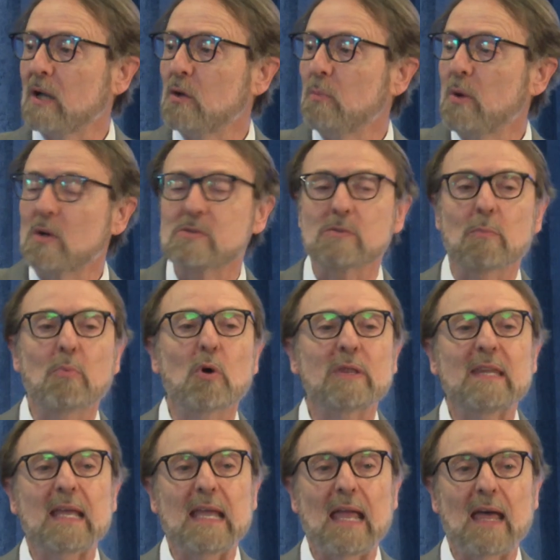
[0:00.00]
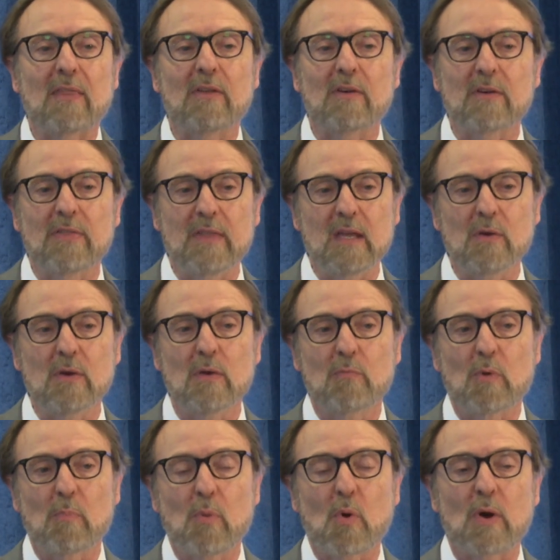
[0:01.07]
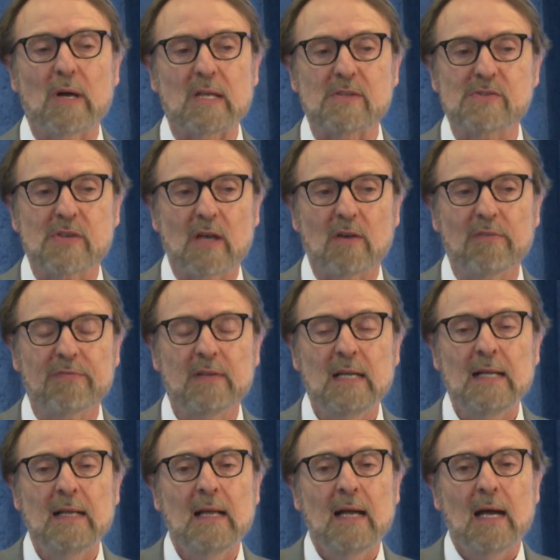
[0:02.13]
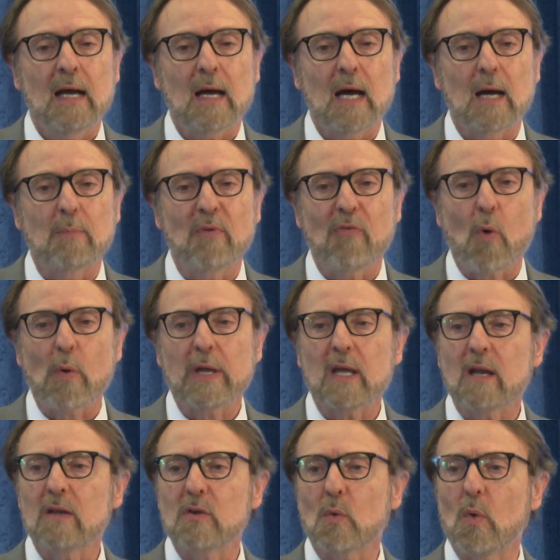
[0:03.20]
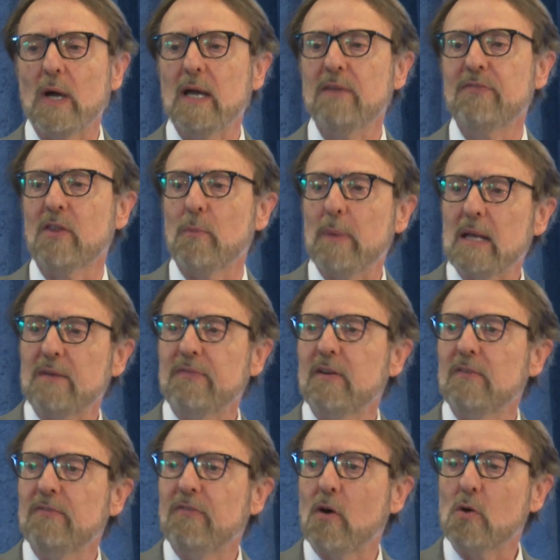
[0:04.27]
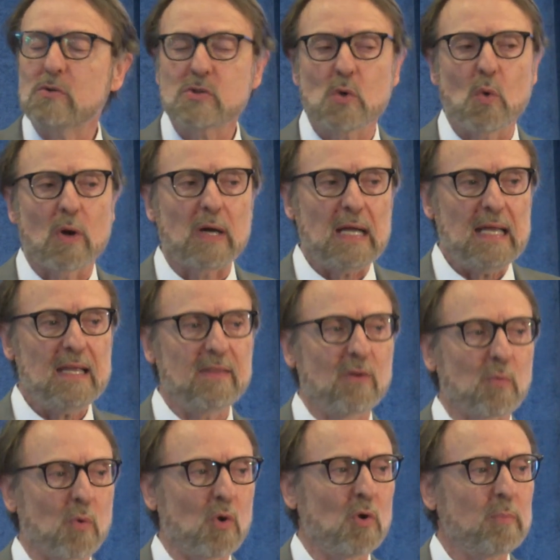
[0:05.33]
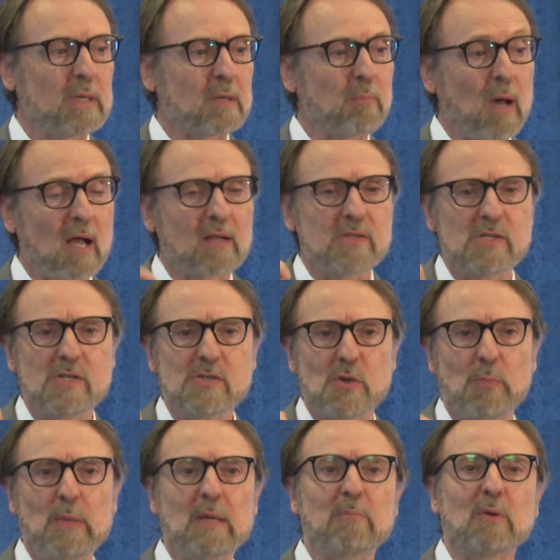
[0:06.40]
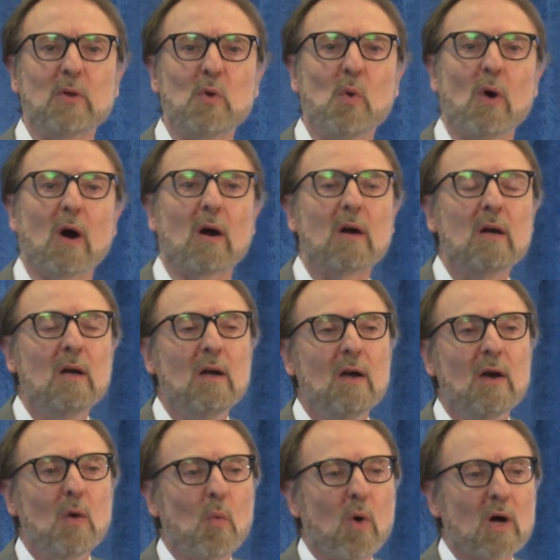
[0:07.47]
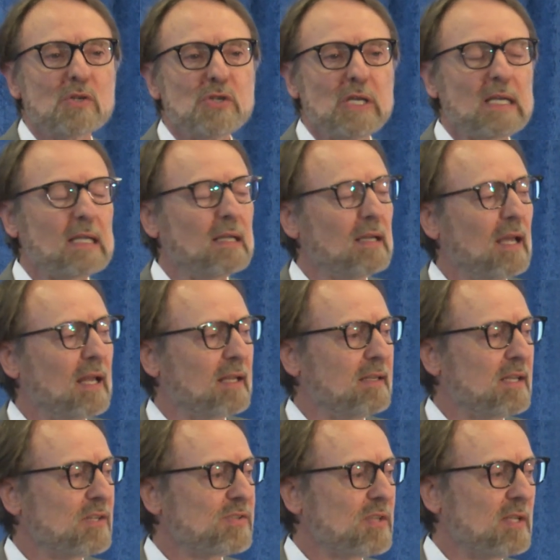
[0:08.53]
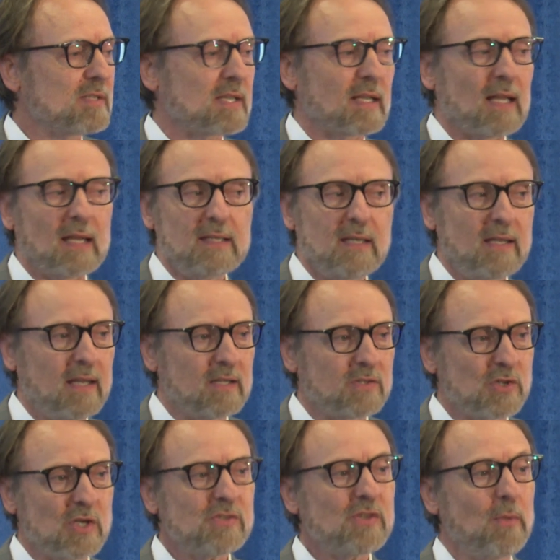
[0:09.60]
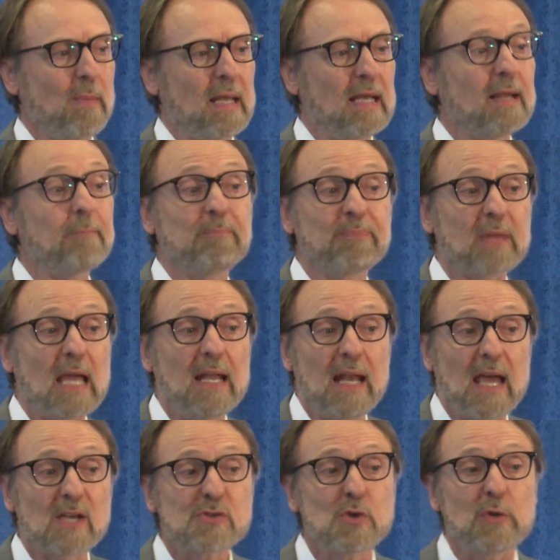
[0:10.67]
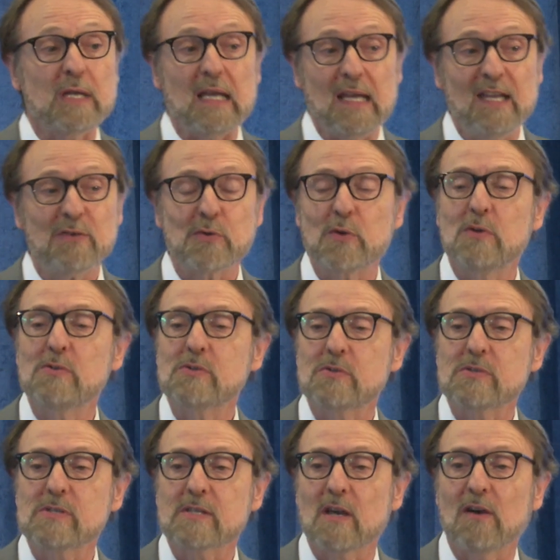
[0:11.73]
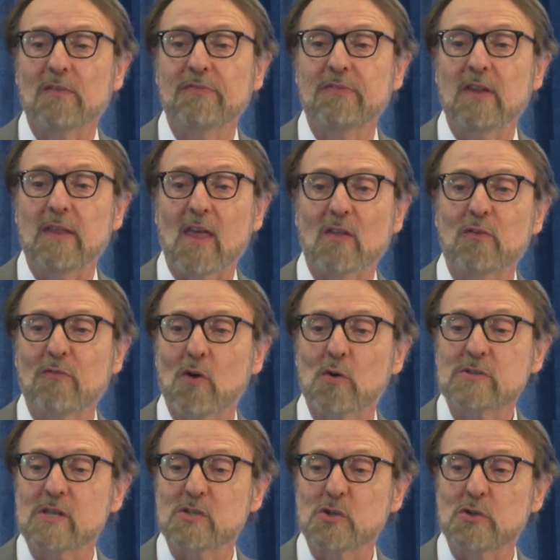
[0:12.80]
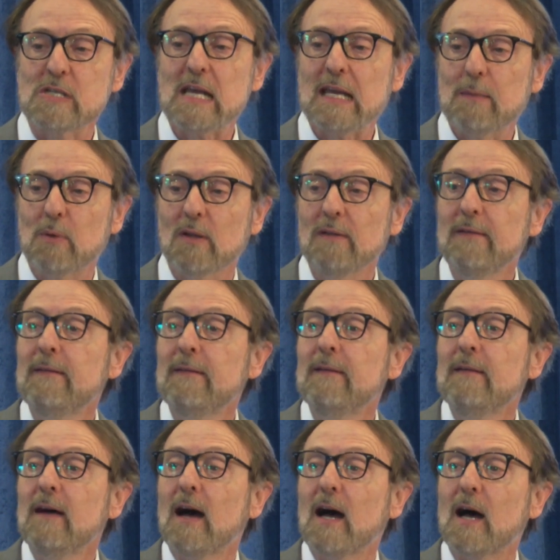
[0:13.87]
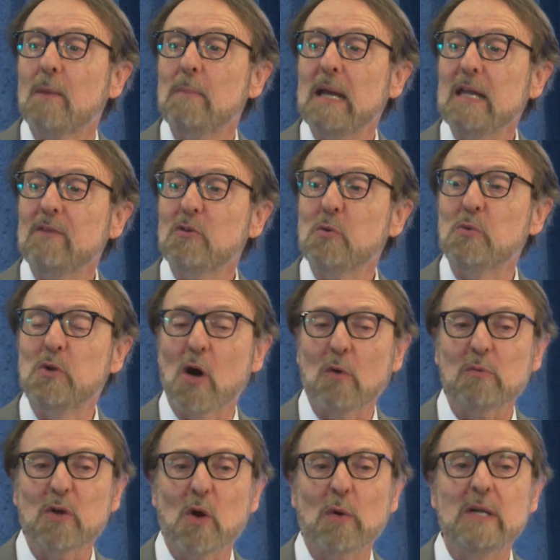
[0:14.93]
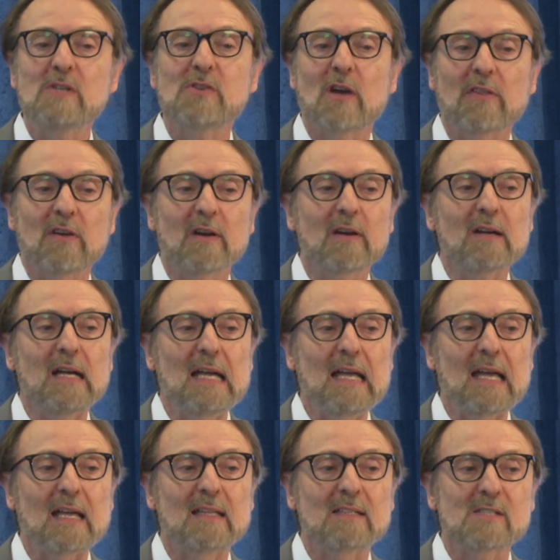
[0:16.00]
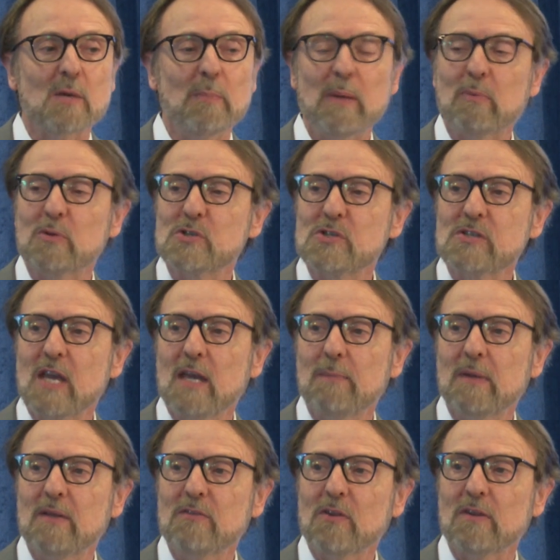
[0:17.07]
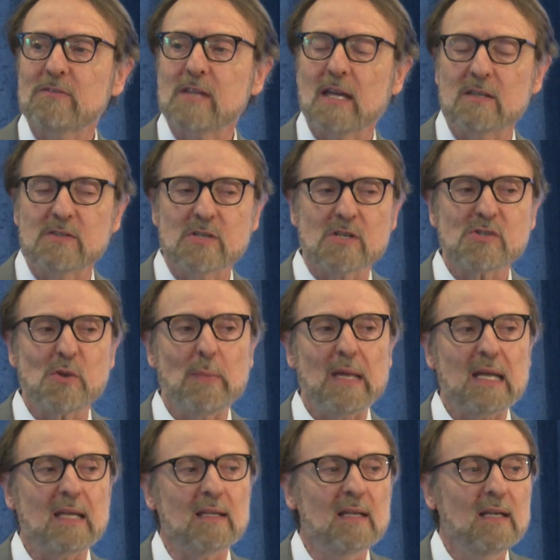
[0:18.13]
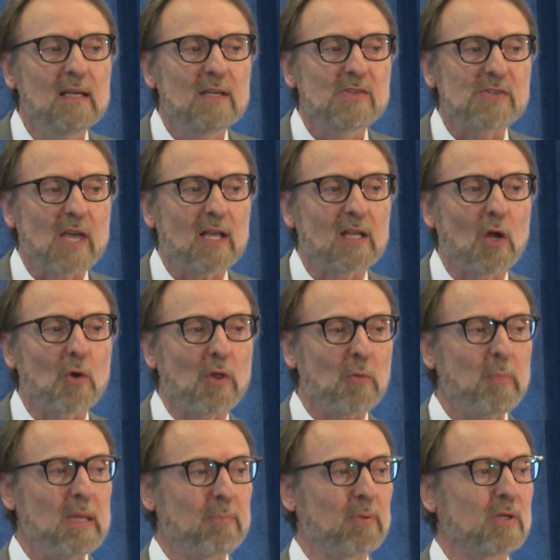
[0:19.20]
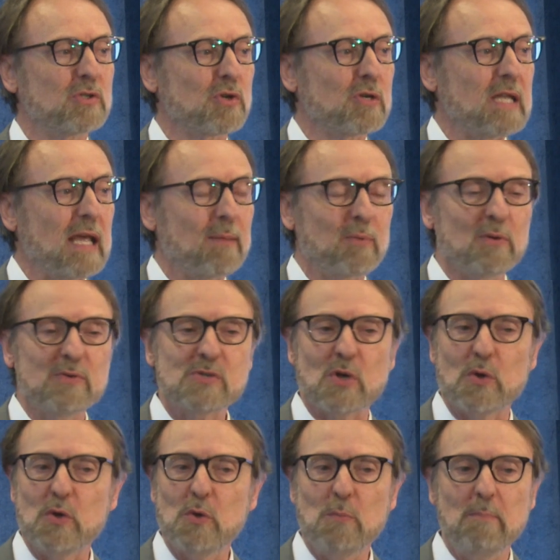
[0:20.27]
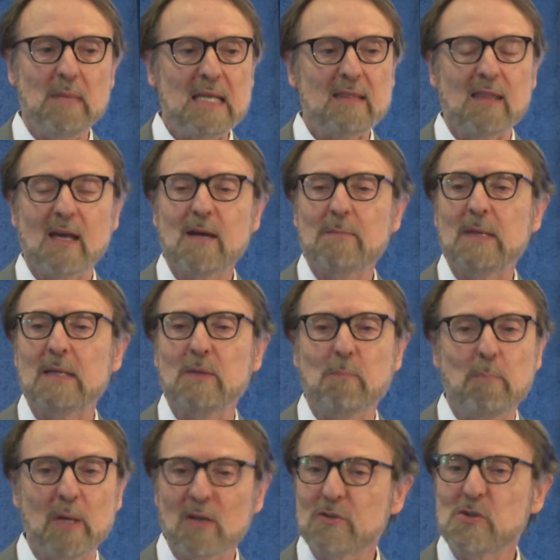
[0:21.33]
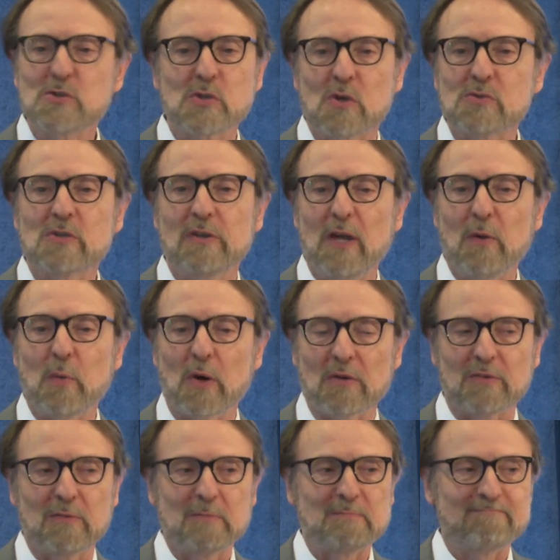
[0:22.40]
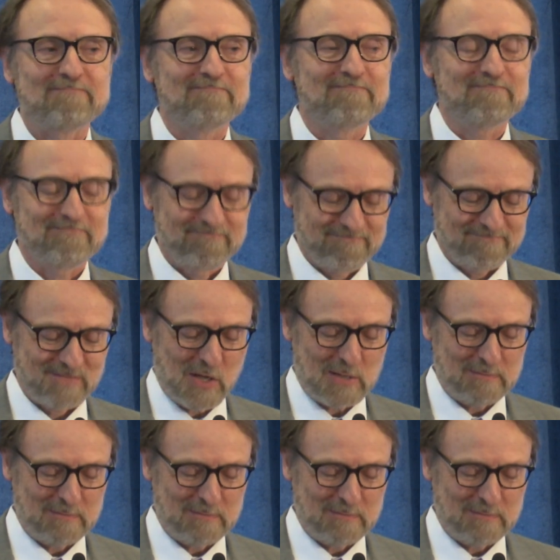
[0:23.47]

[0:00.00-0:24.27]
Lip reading: Poser put together the report itself. Before we get underway, for the benefit of folks who are in the room, and apologies to people who are watching at a distance, I'd like to take just a minute and ask you to introduce yourself to the other folks at your table. Many of you don't know each other, and some people just came in, so let's take just a minute, say hello to the people at your table so you meet them and build your social networks. Okay.